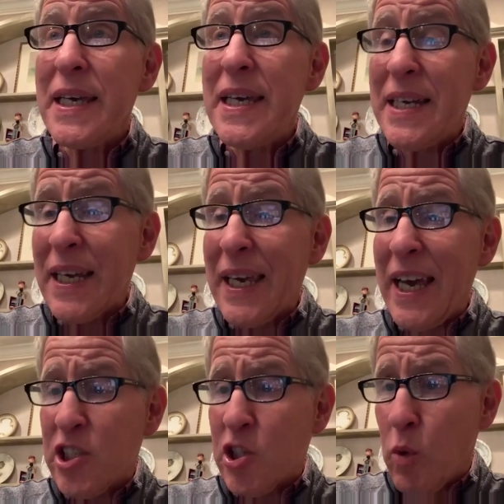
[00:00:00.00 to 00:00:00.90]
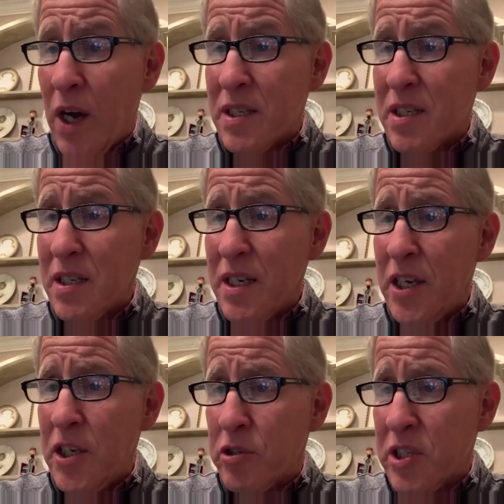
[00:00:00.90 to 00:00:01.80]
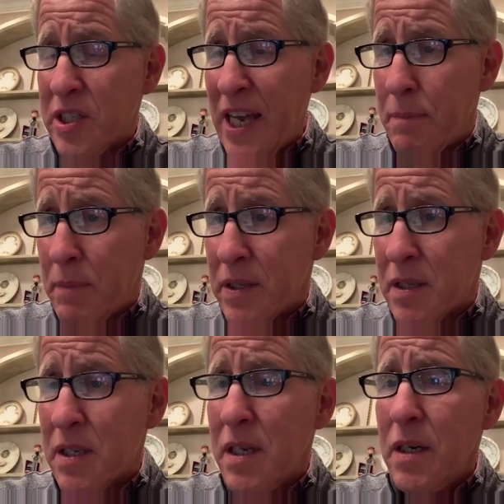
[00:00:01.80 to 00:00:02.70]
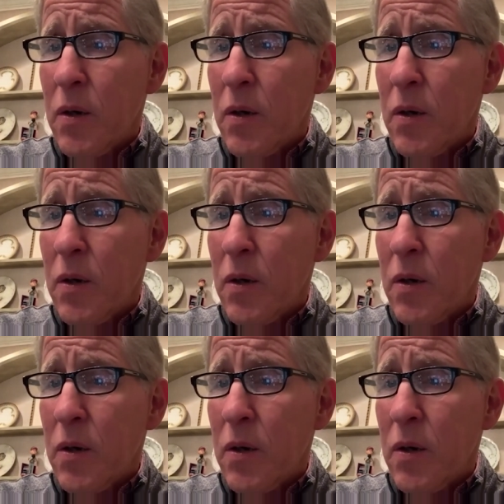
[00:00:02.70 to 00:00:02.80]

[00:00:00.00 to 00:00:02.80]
indicate to us in your statement,